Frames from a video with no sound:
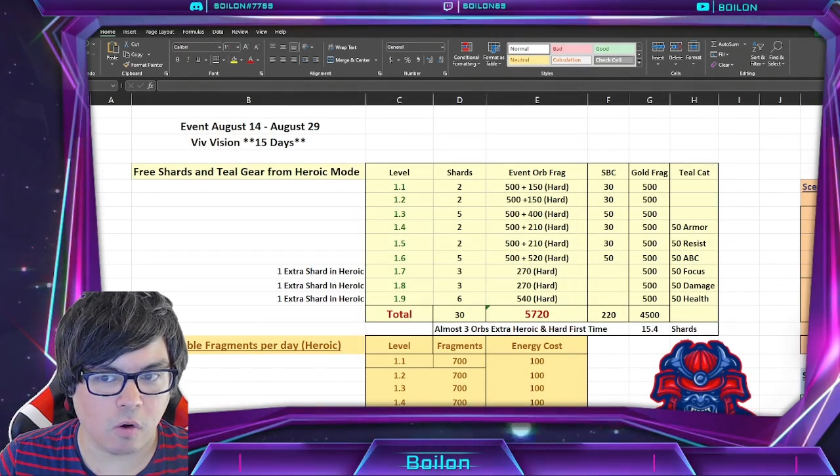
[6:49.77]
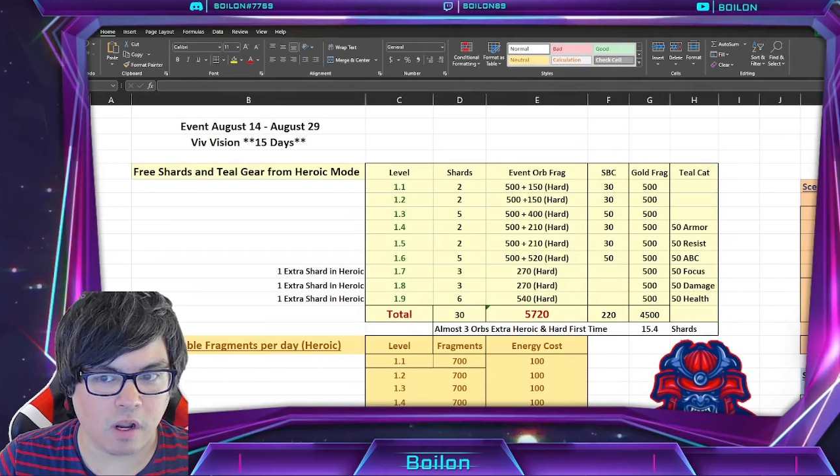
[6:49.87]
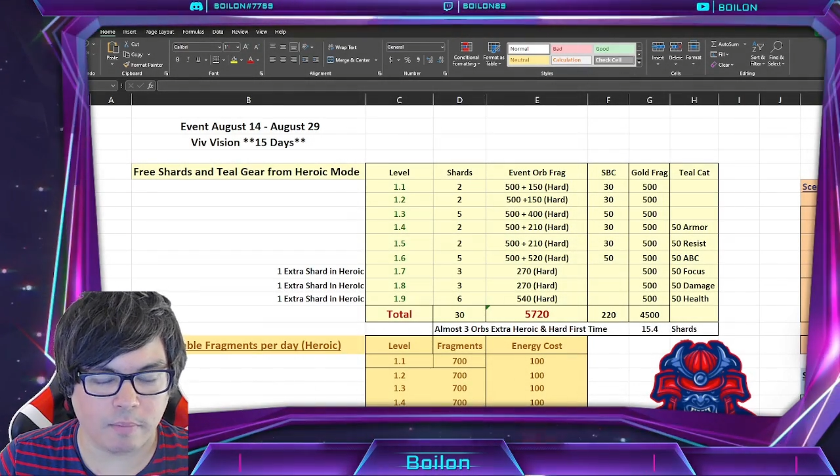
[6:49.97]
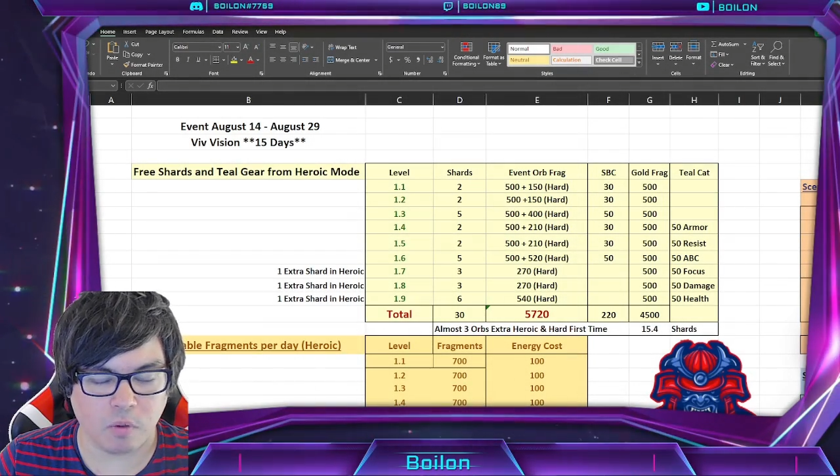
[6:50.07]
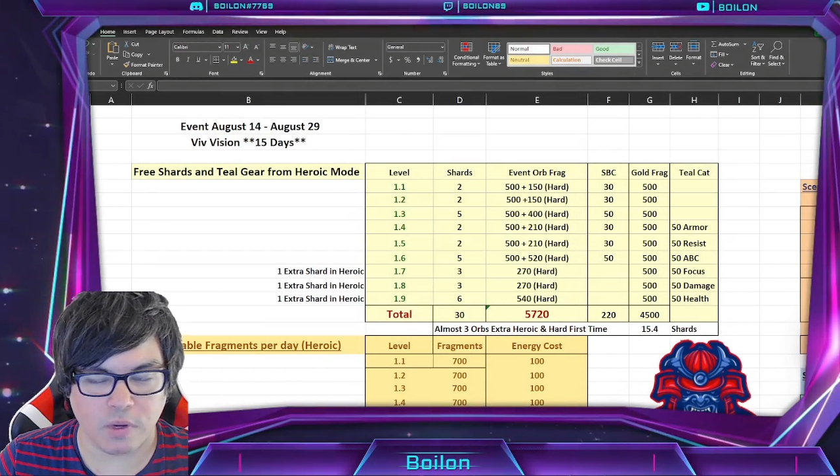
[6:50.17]
a
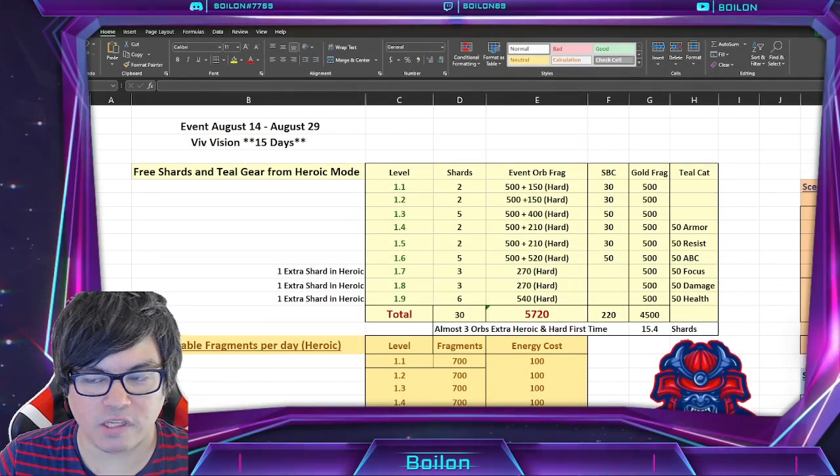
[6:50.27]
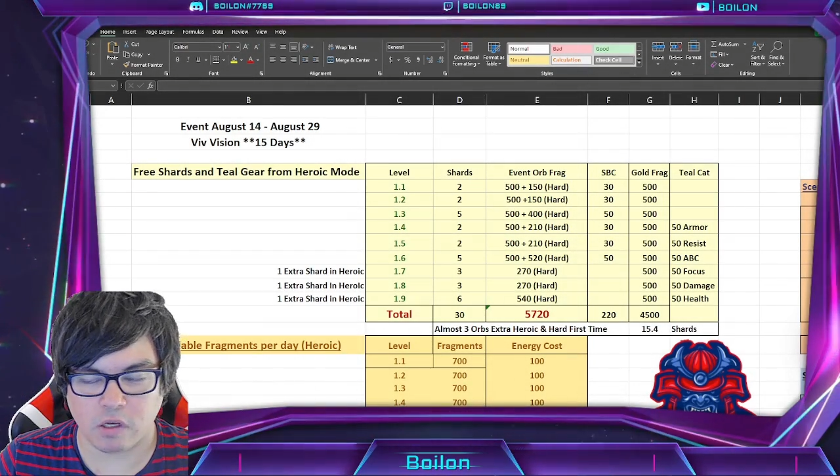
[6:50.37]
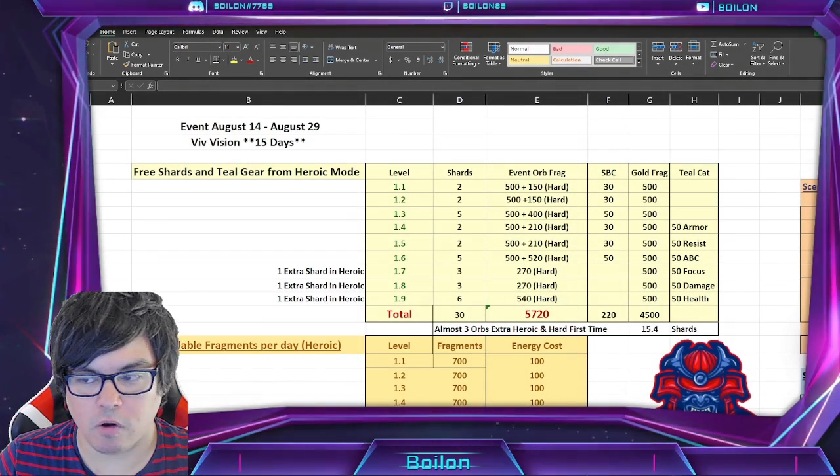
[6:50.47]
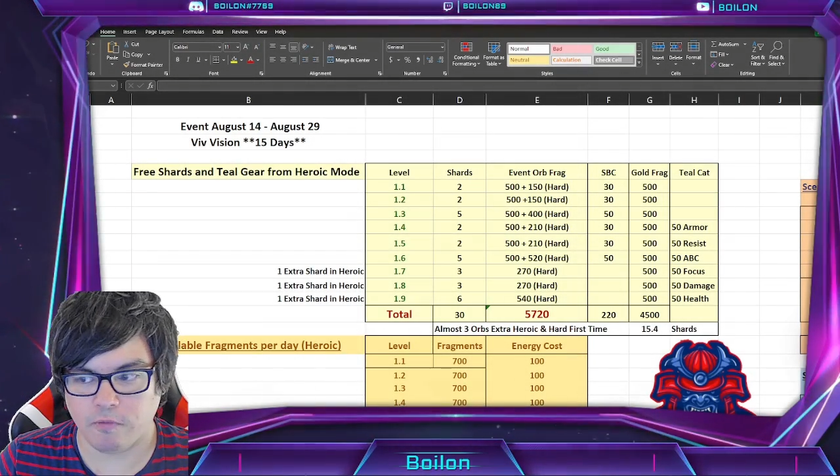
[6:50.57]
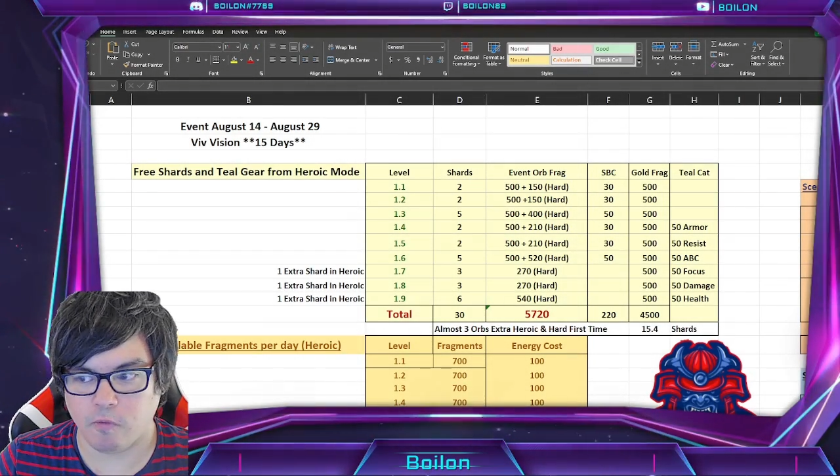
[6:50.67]
couple of weeks
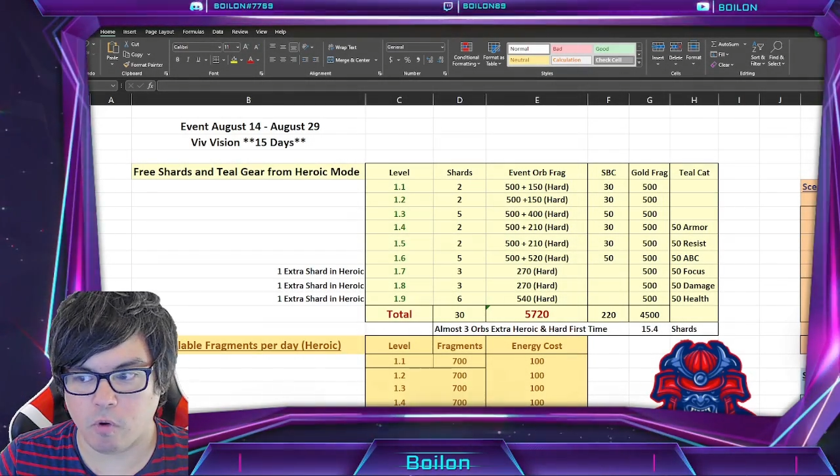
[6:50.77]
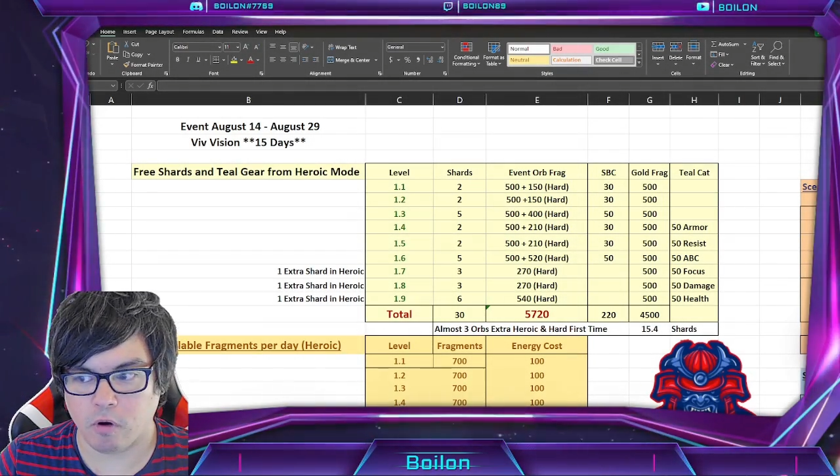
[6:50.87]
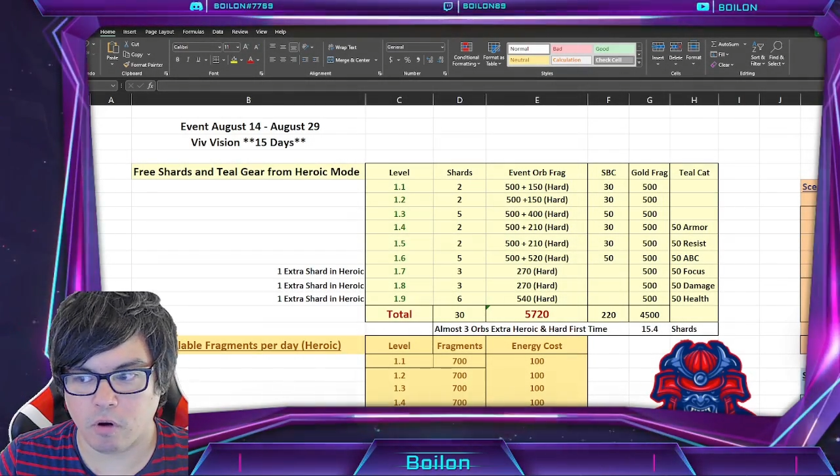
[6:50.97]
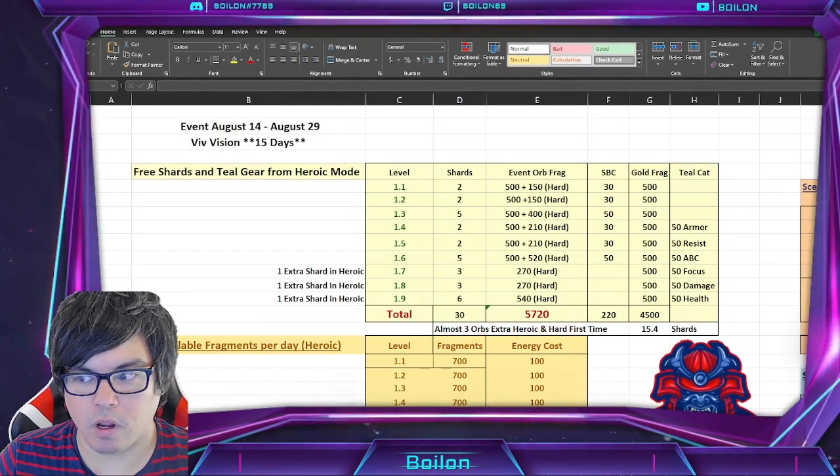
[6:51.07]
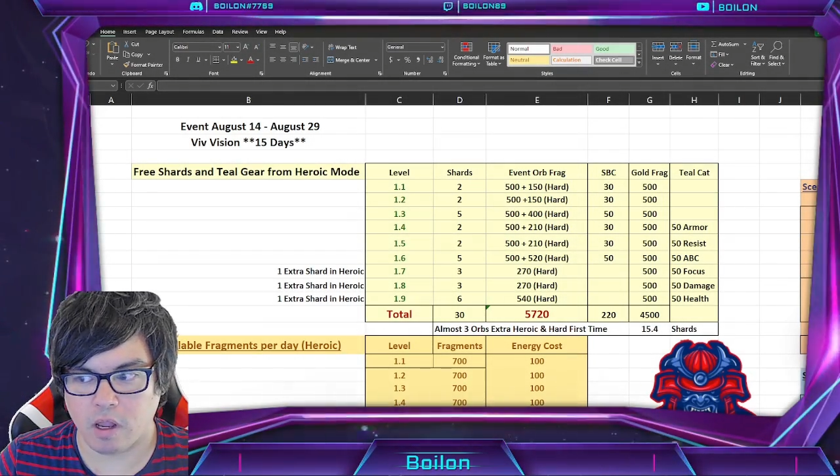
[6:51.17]
ago
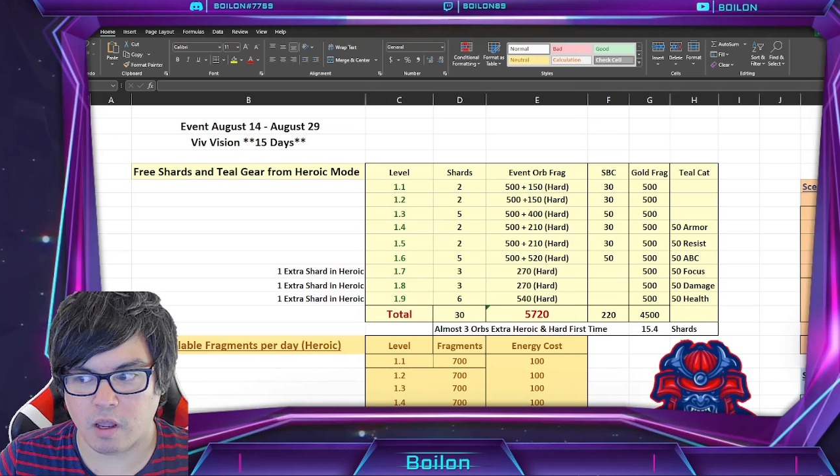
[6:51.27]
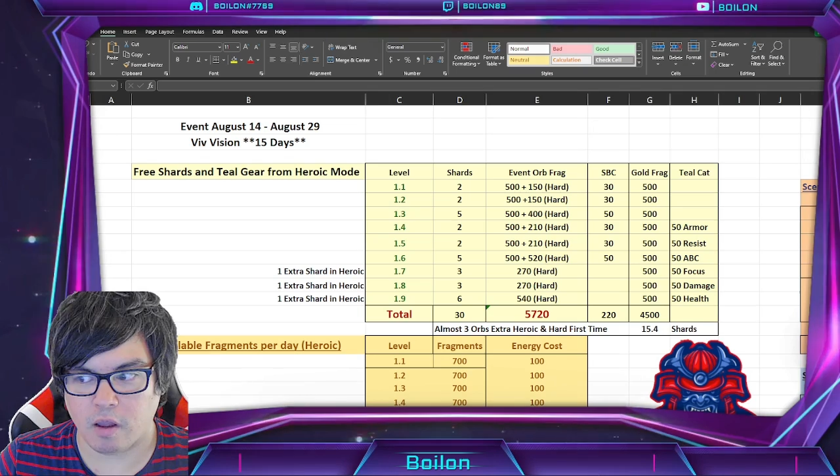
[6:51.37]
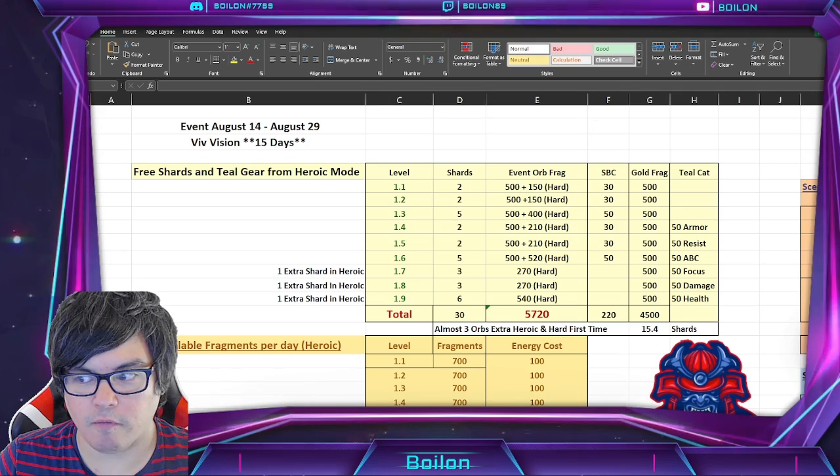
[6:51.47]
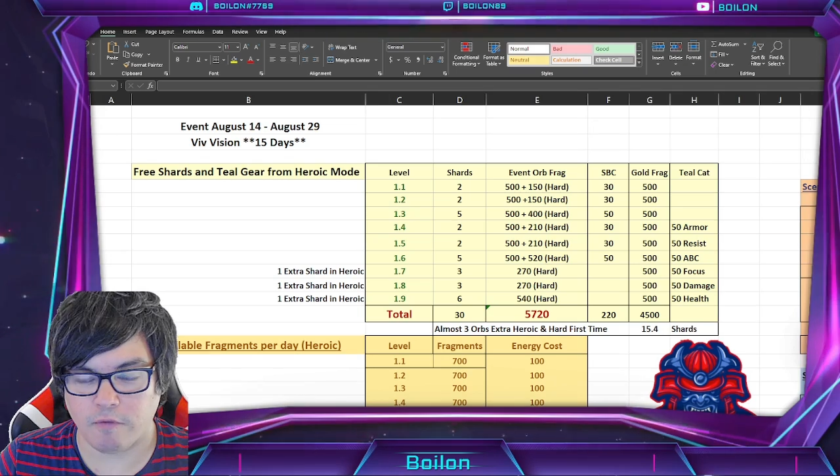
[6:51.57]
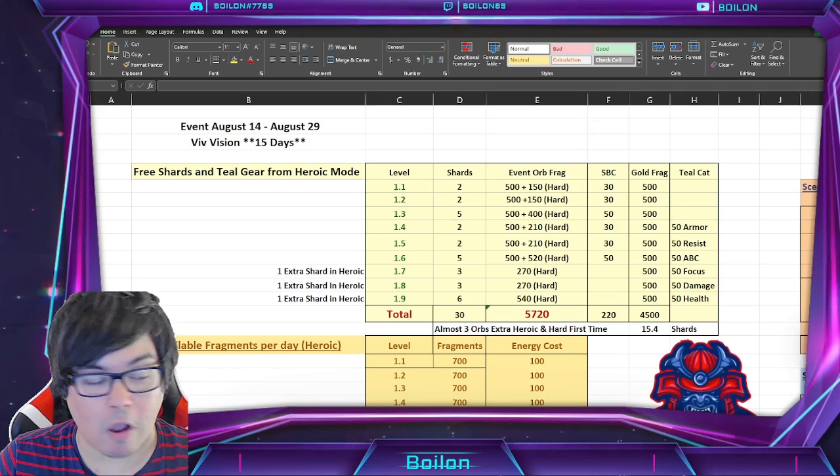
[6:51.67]
for
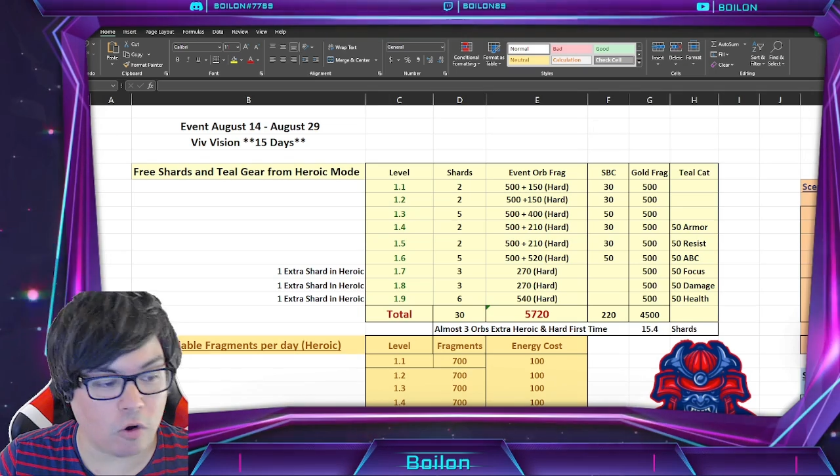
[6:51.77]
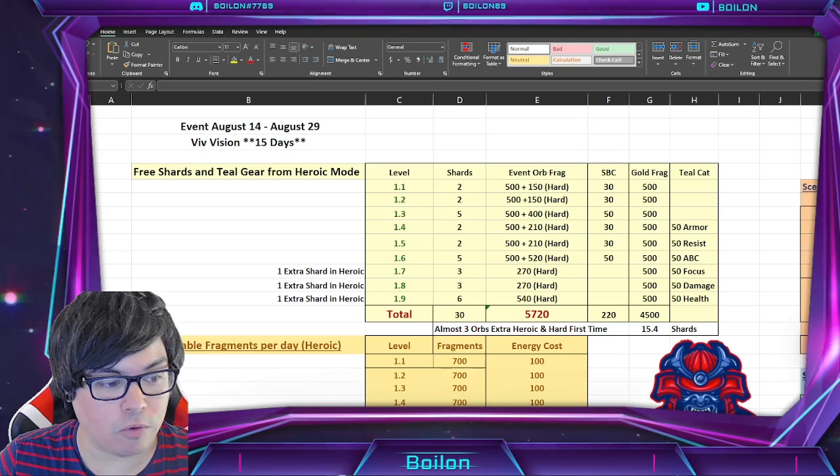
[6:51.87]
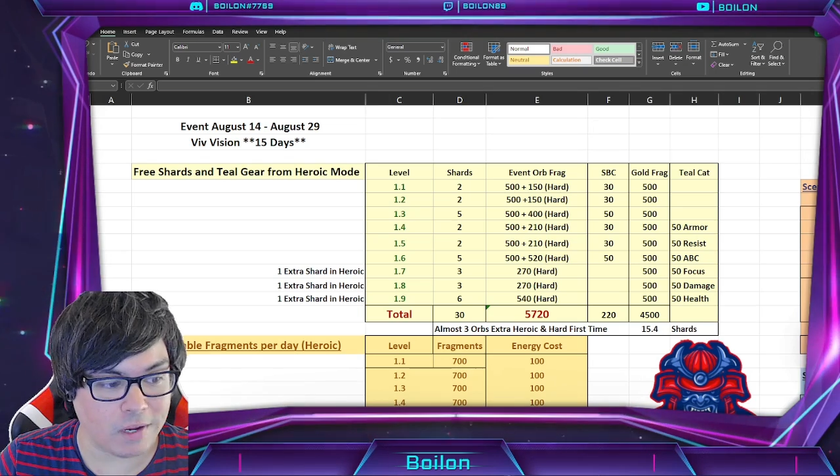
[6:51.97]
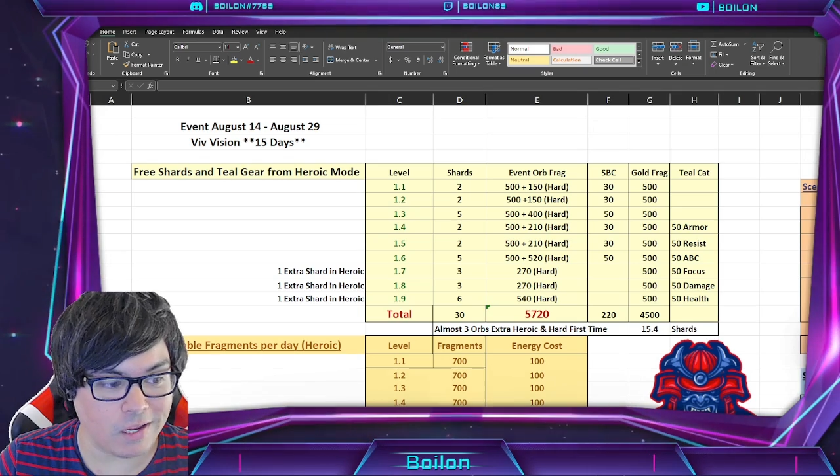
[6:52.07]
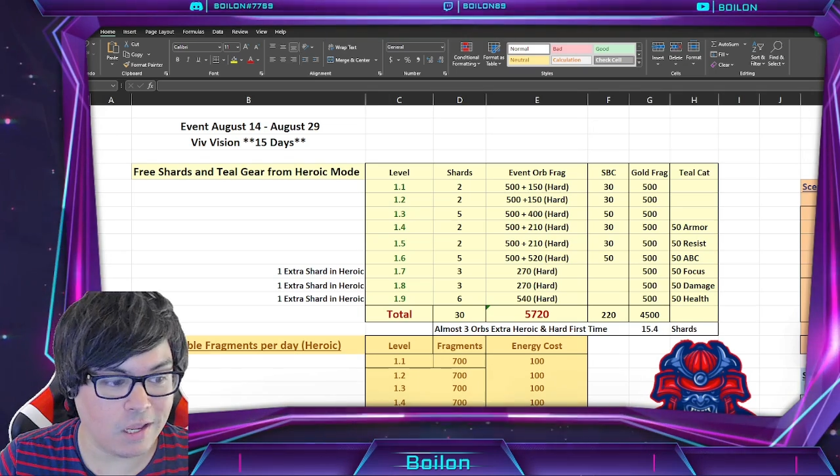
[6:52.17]
uh,
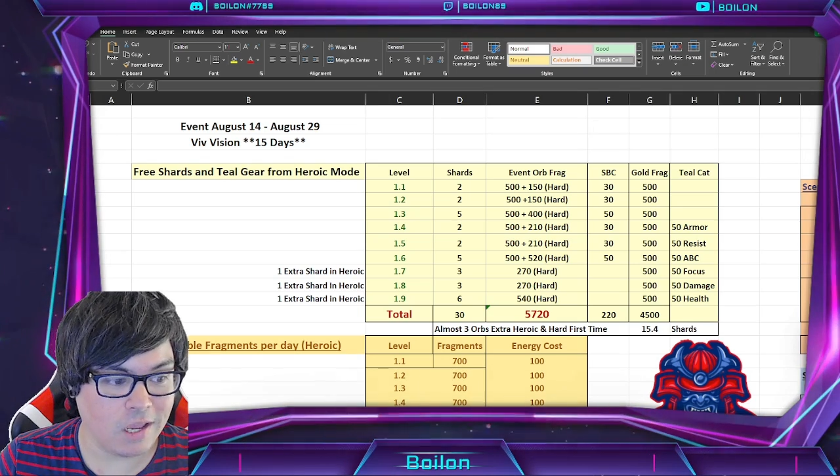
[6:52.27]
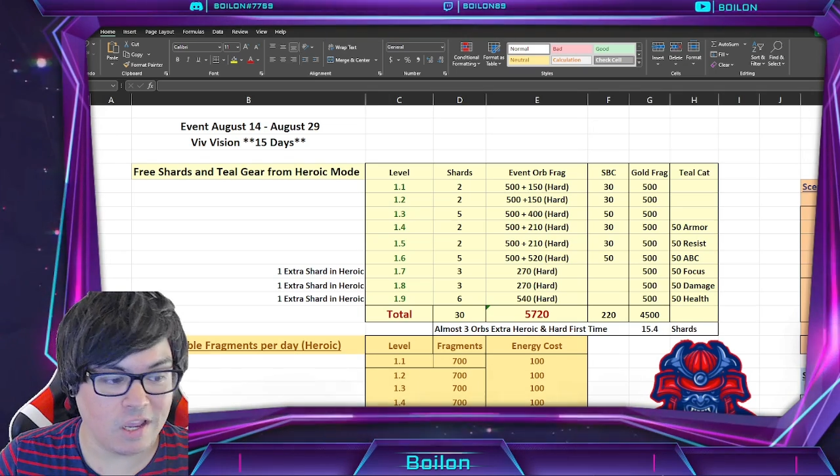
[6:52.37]
Valkyrie